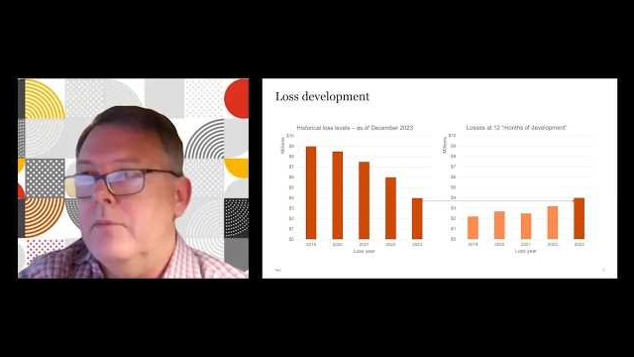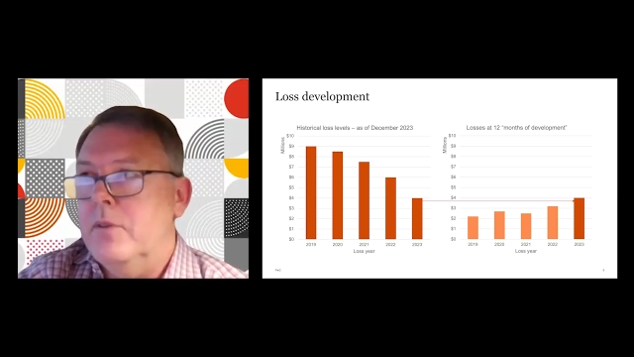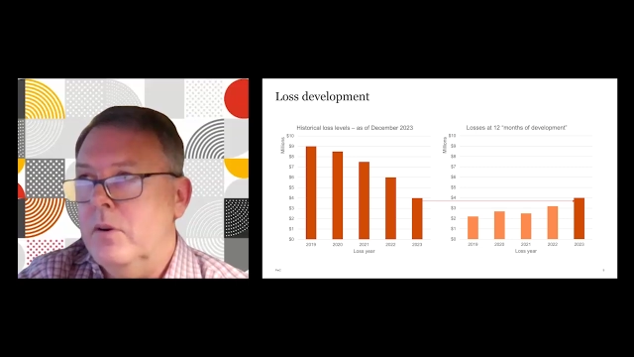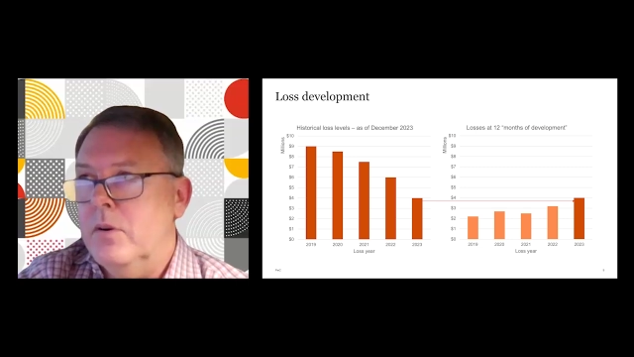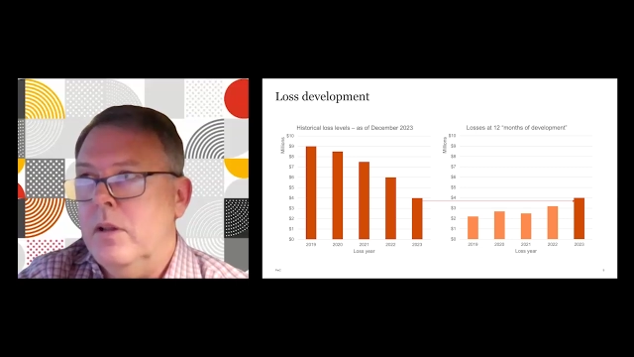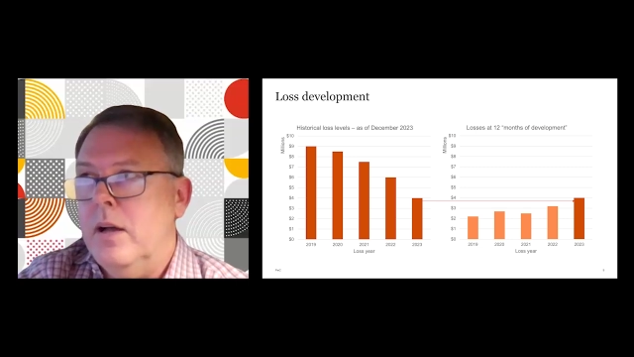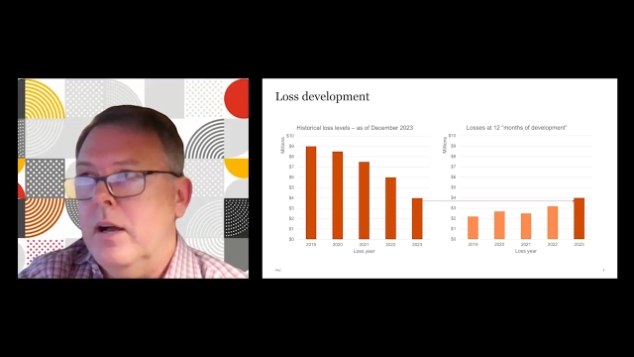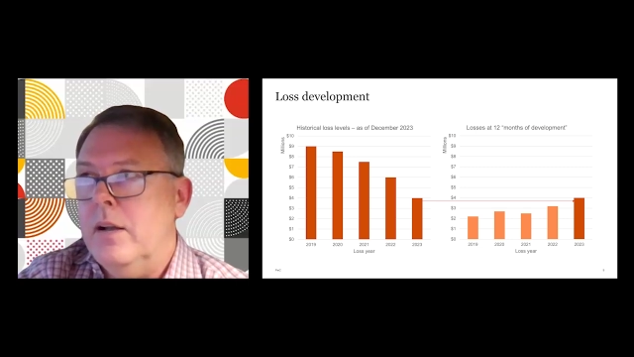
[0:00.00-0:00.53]

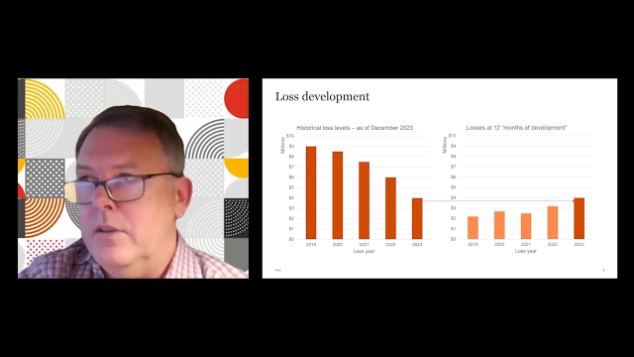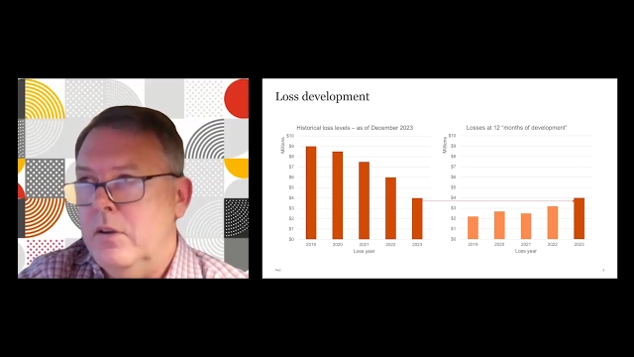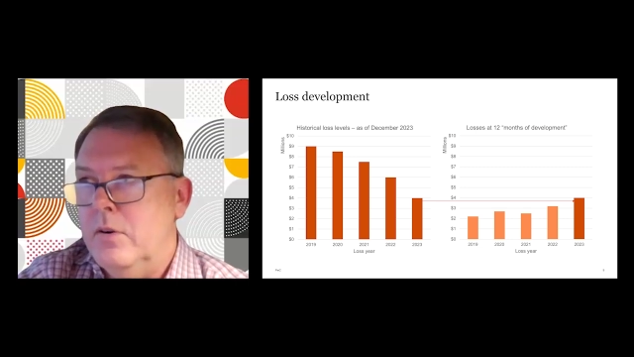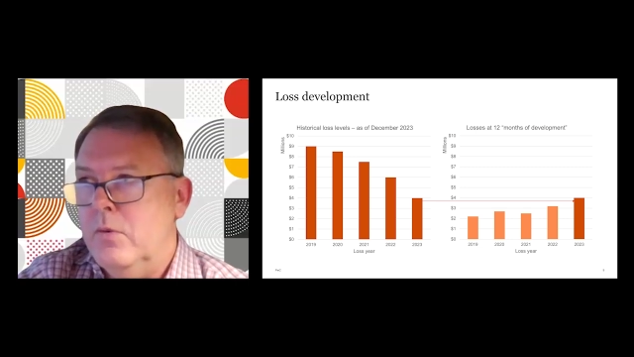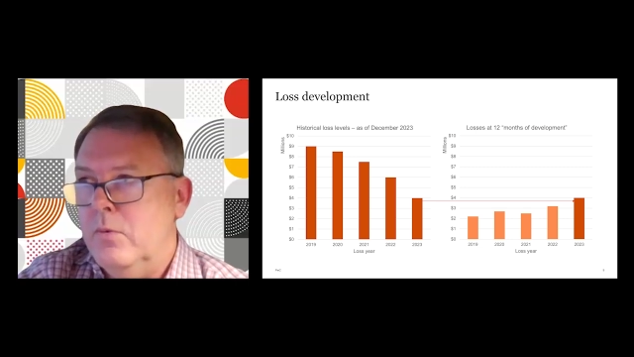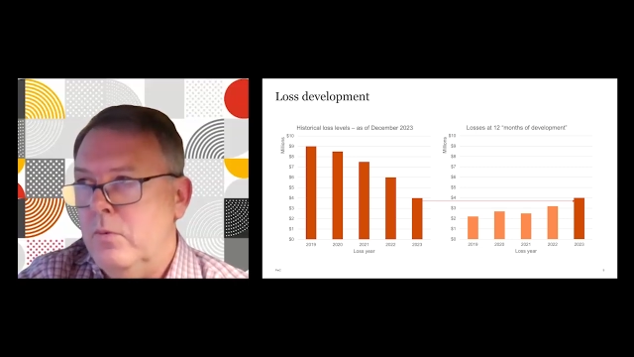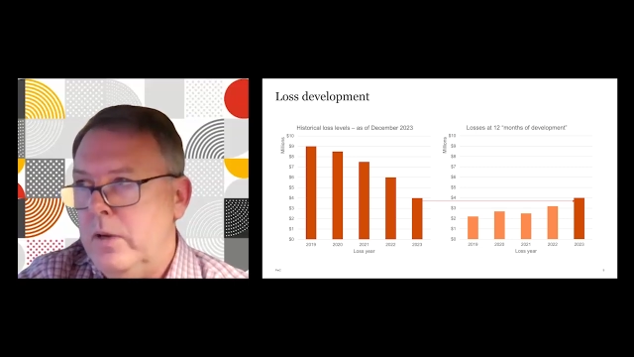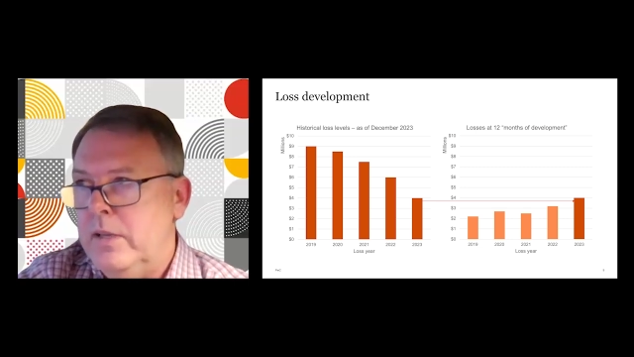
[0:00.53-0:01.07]
Your
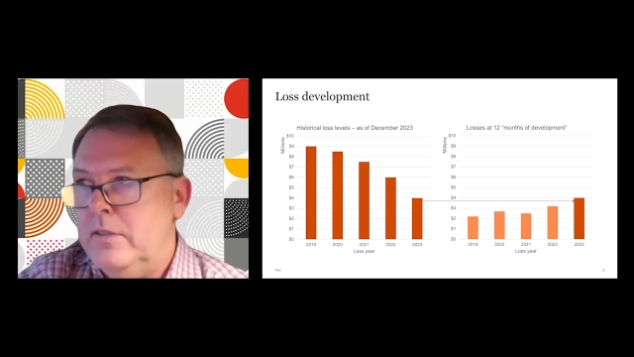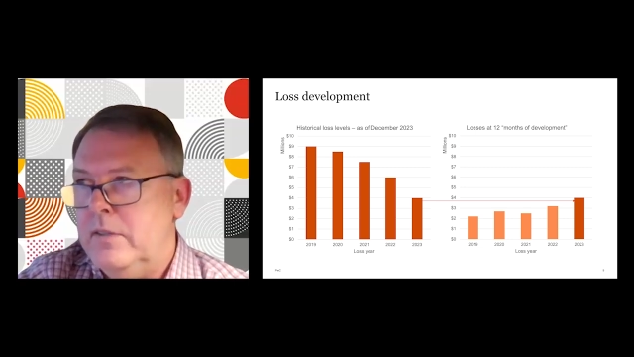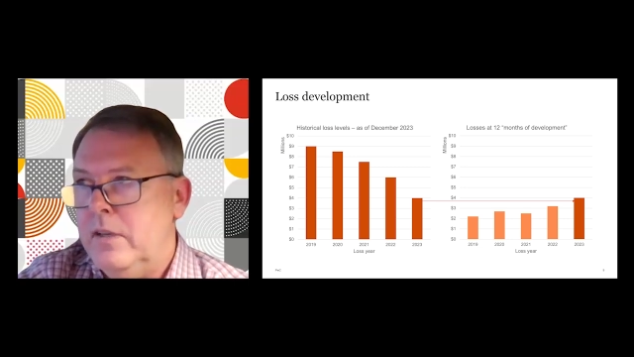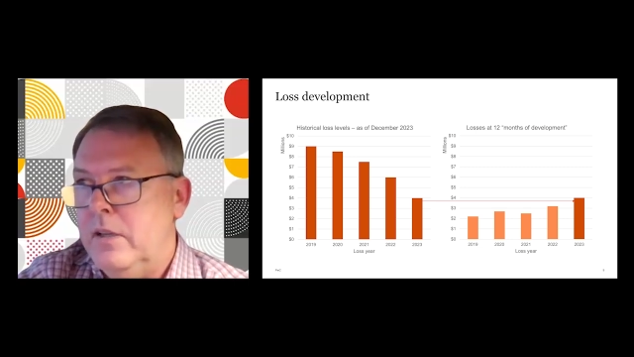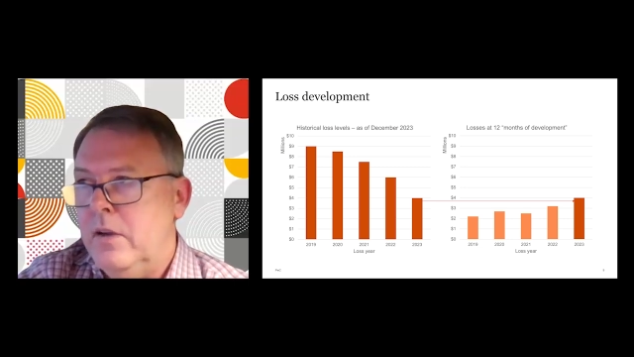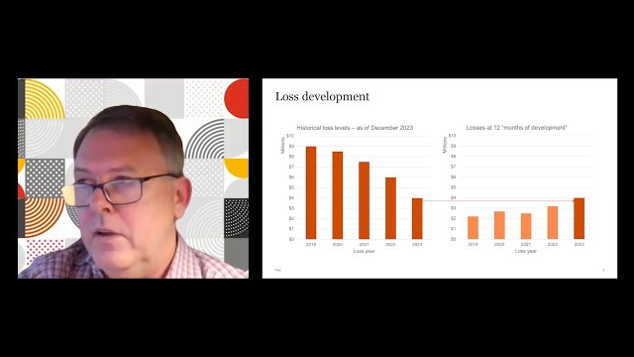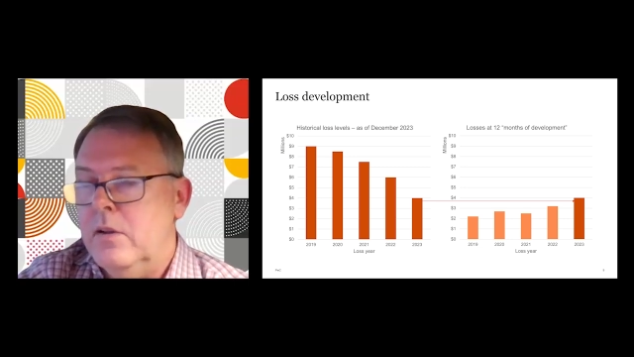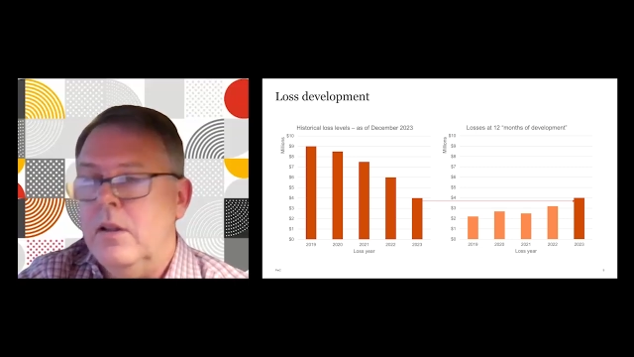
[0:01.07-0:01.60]

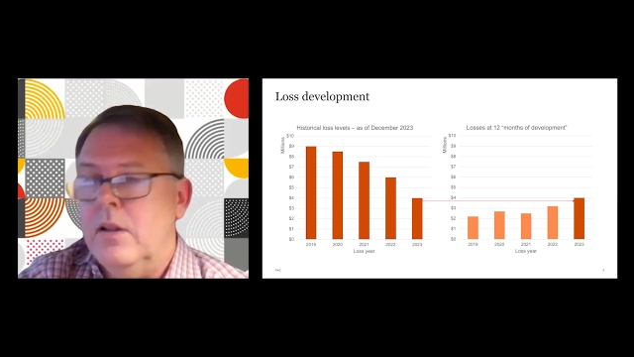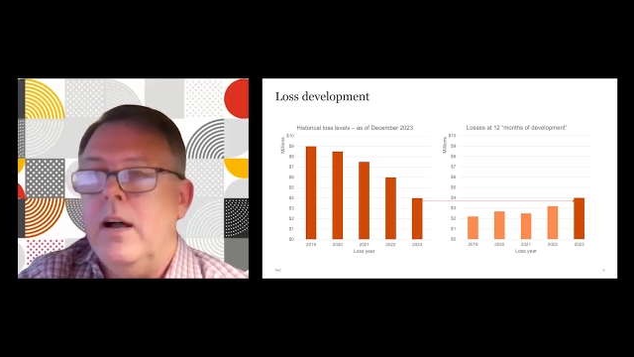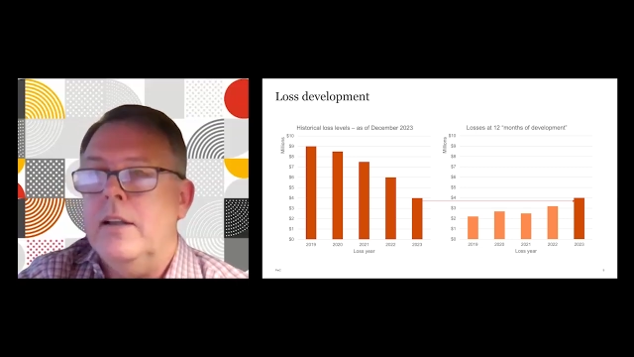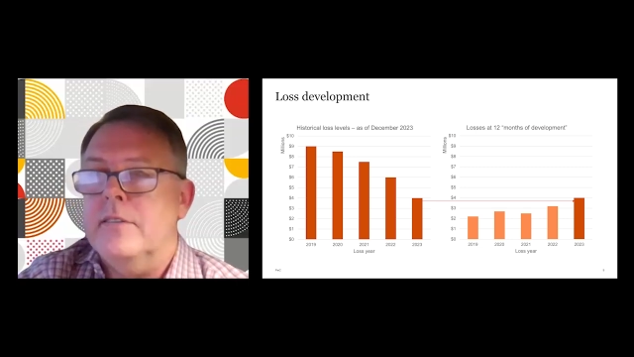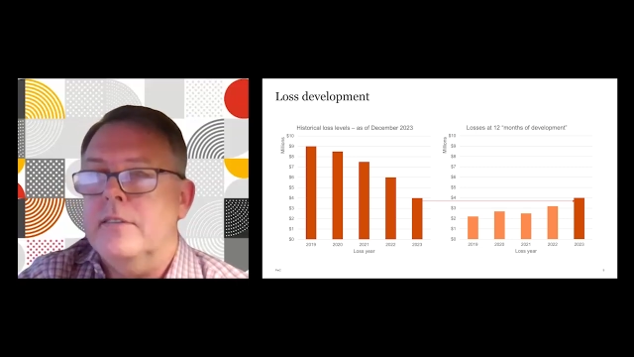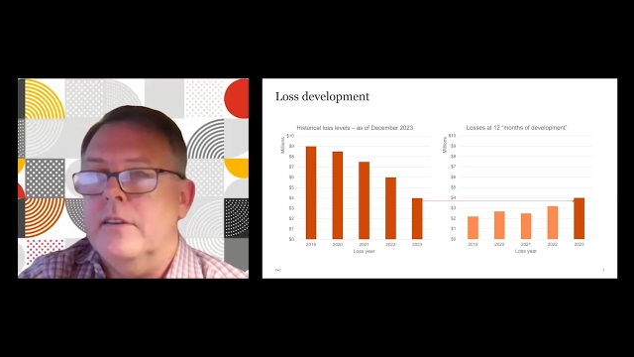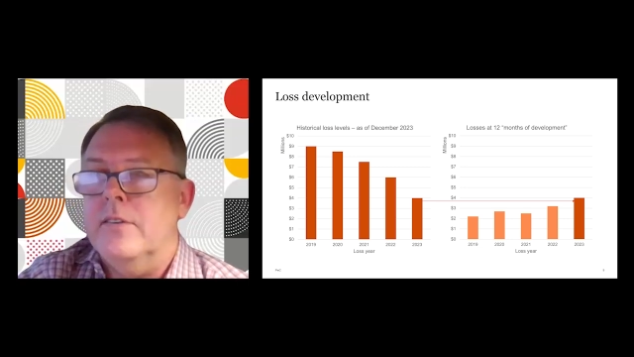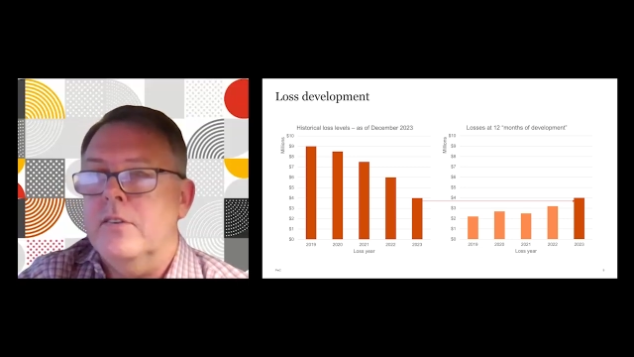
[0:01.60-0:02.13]

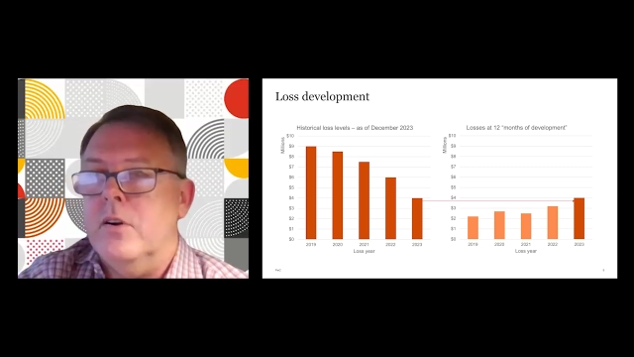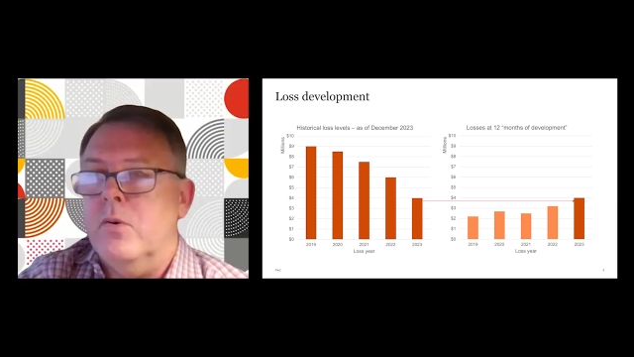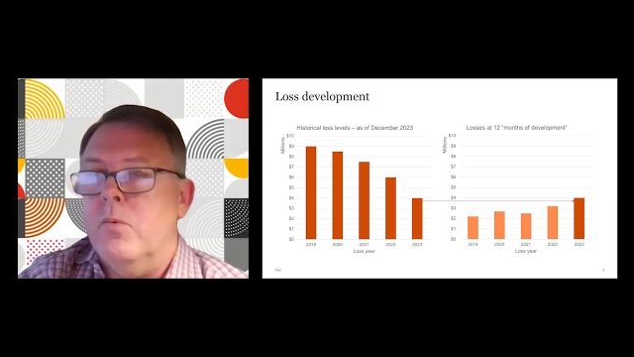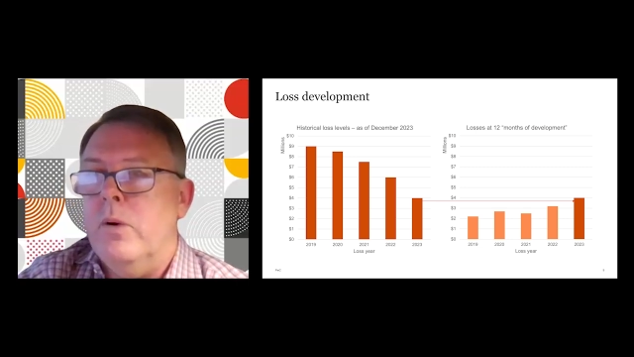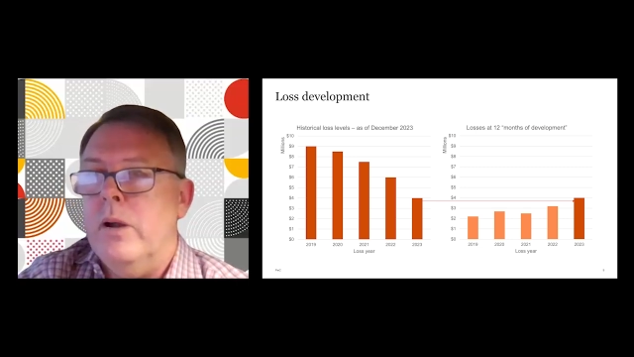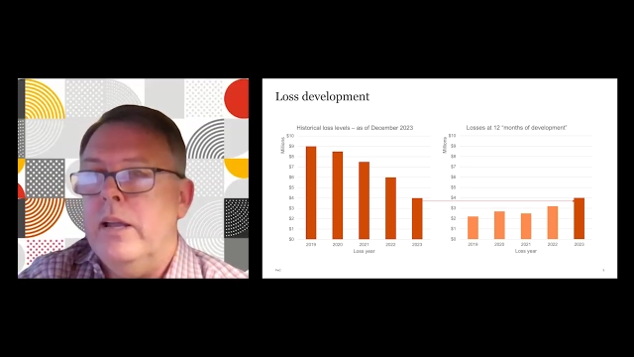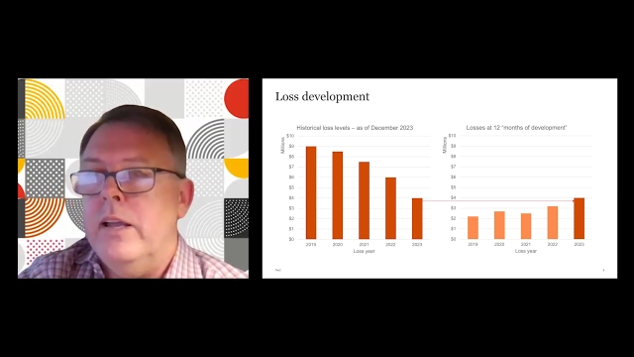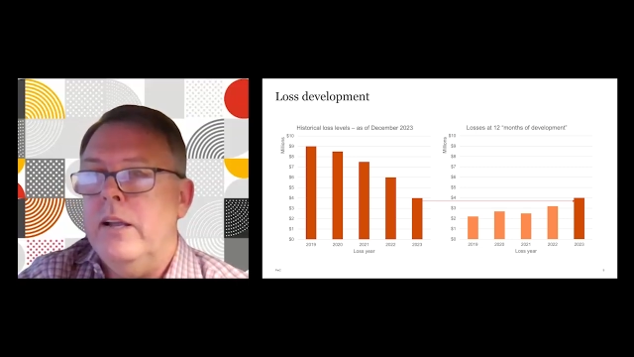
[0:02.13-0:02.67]
losses are
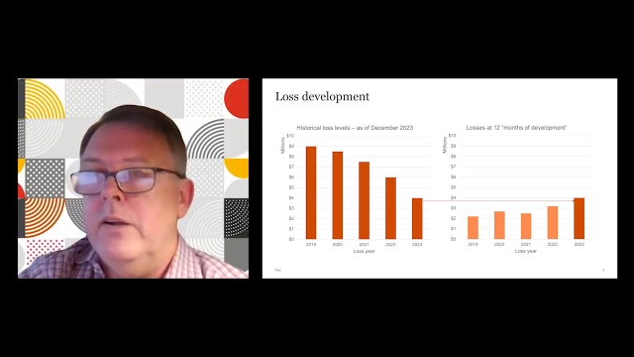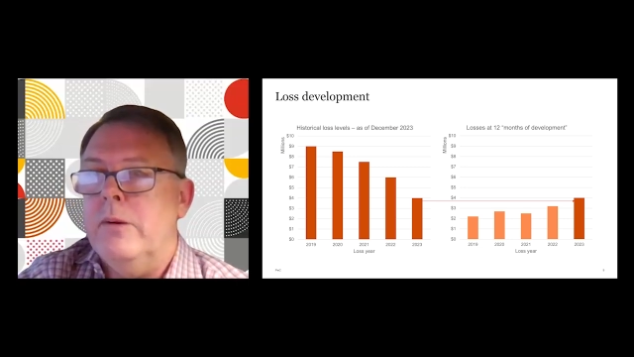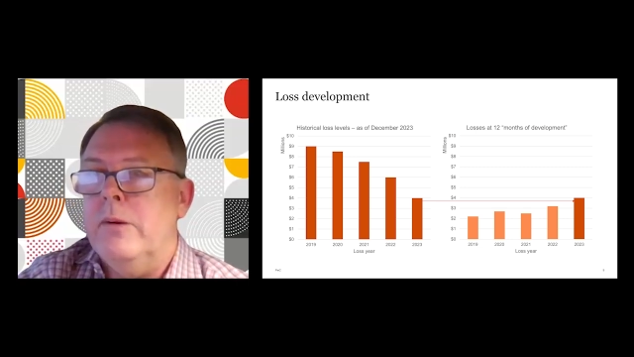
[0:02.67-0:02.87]
way,